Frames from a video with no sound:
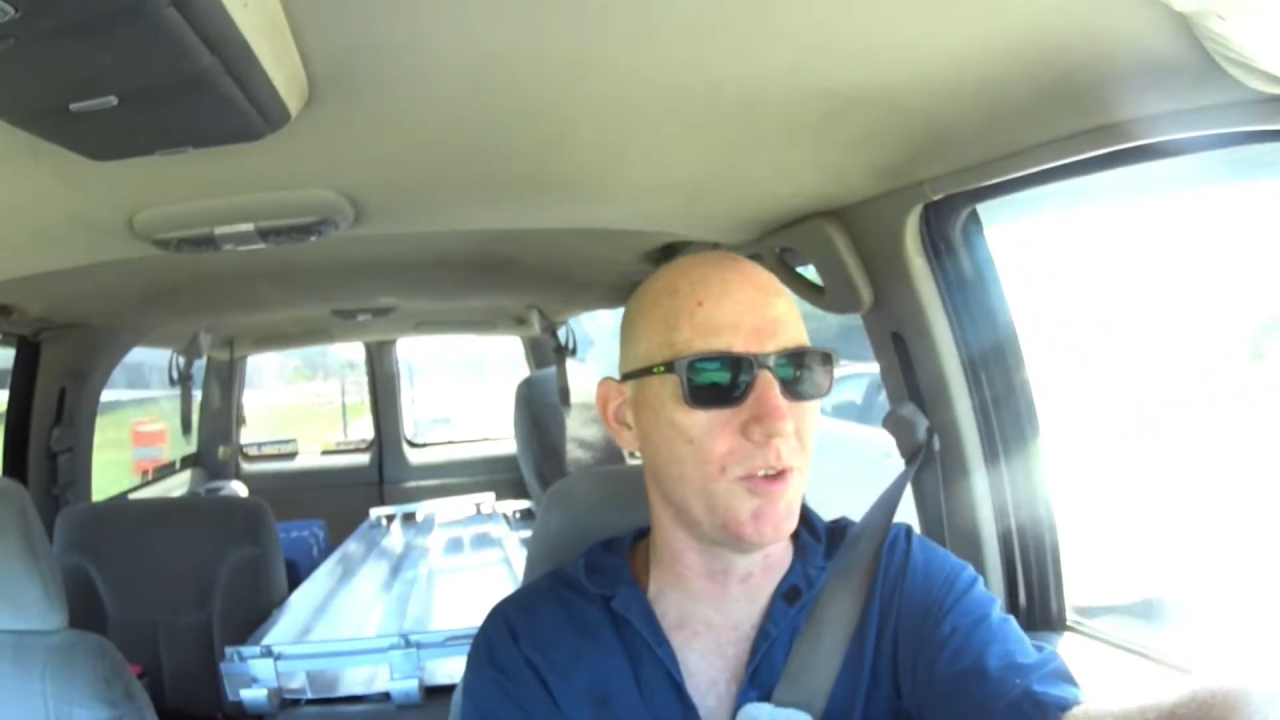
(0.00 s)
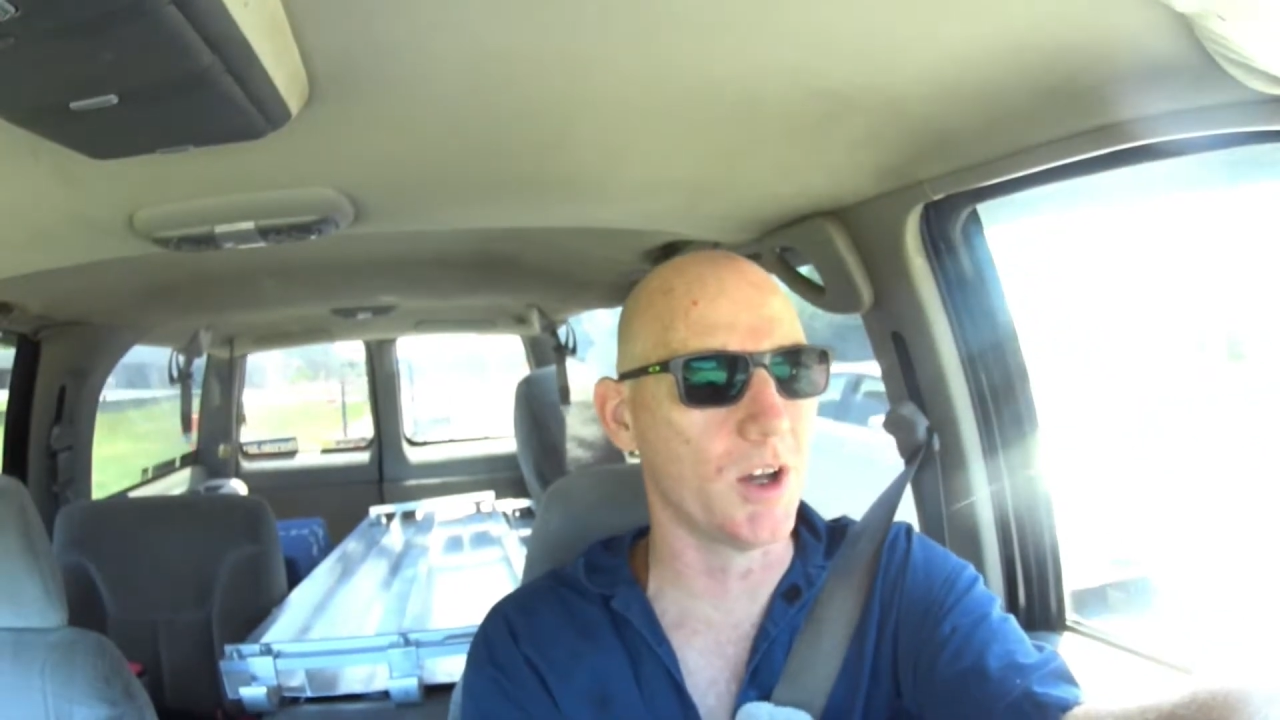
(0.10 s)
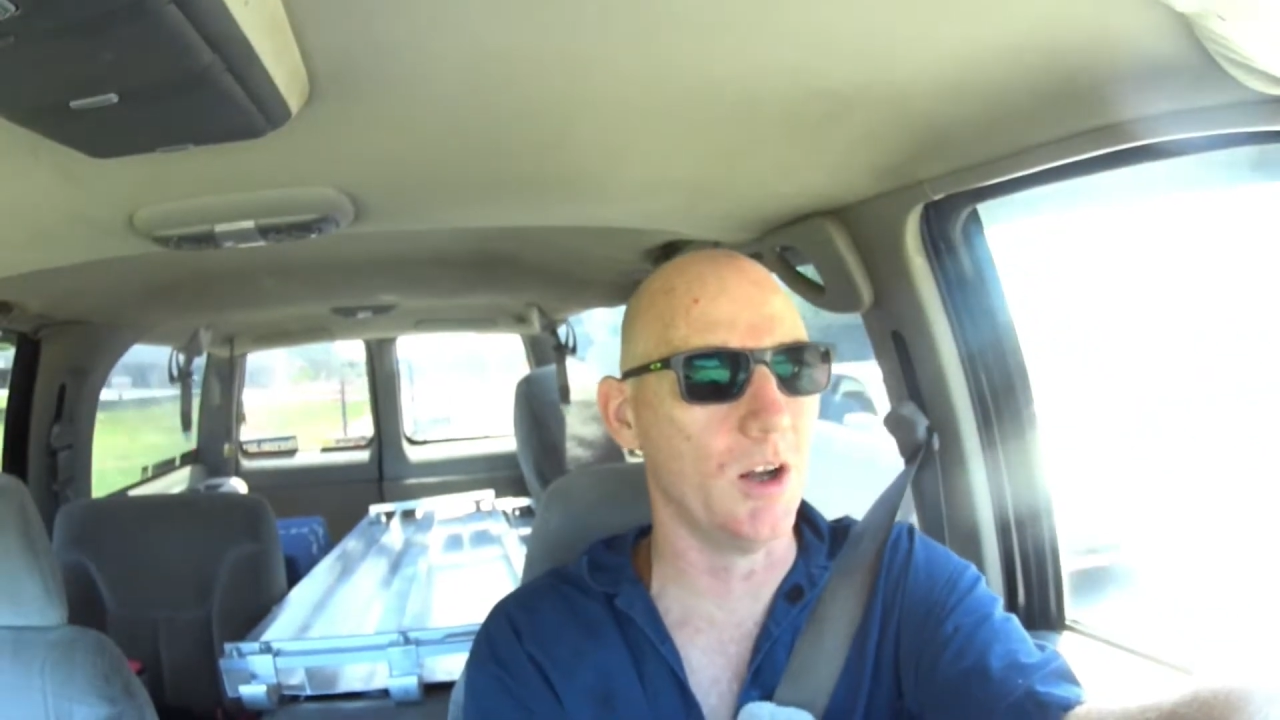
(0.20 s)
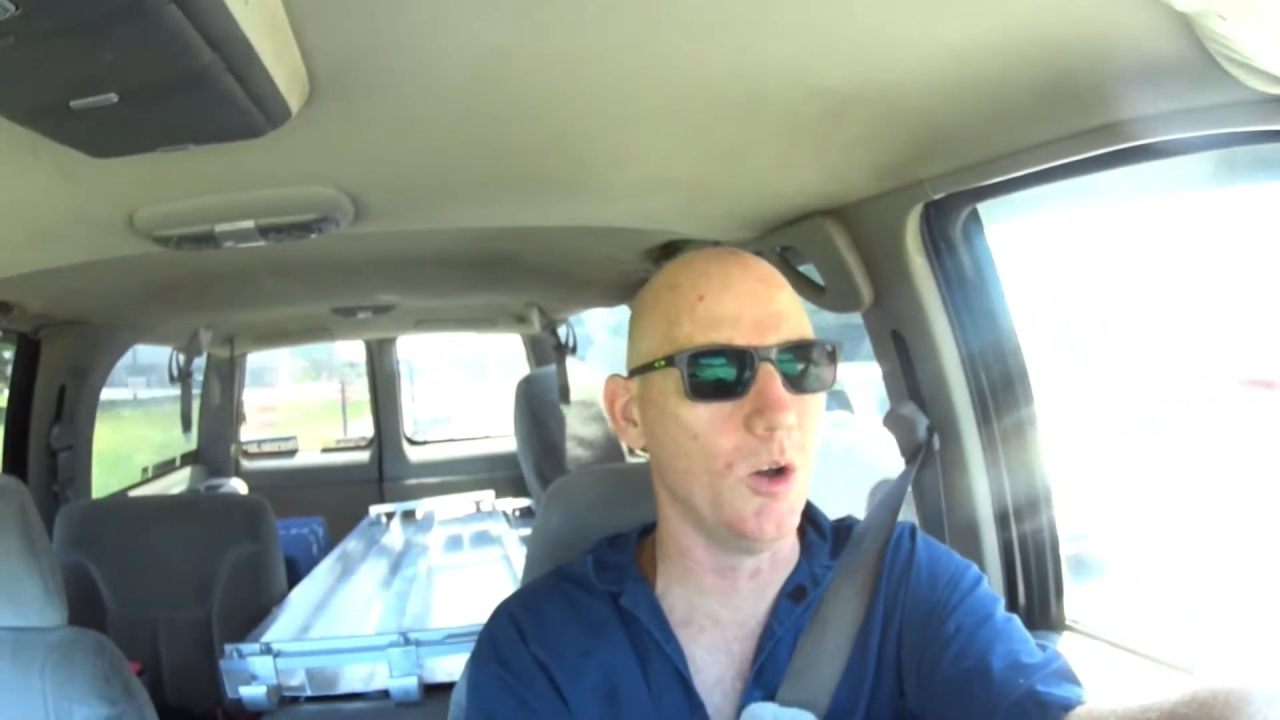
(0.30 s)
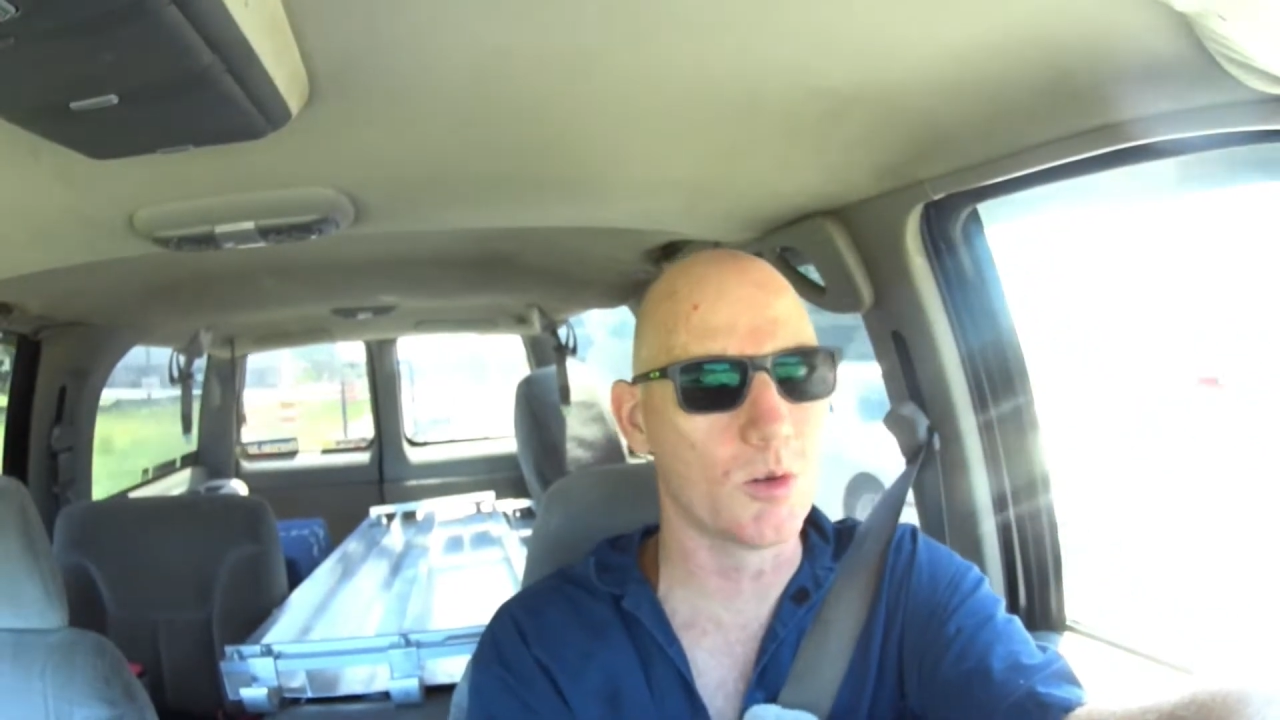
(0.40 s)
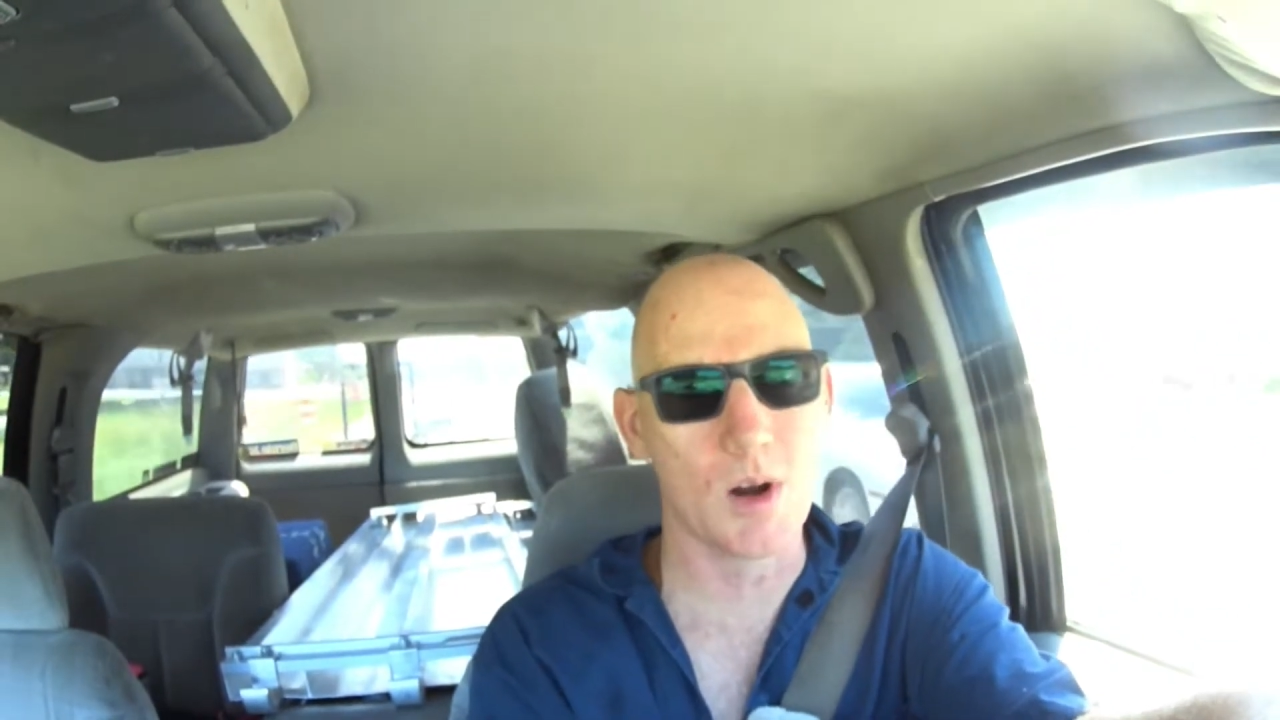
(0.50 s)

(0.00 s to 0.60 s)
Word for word: fucking old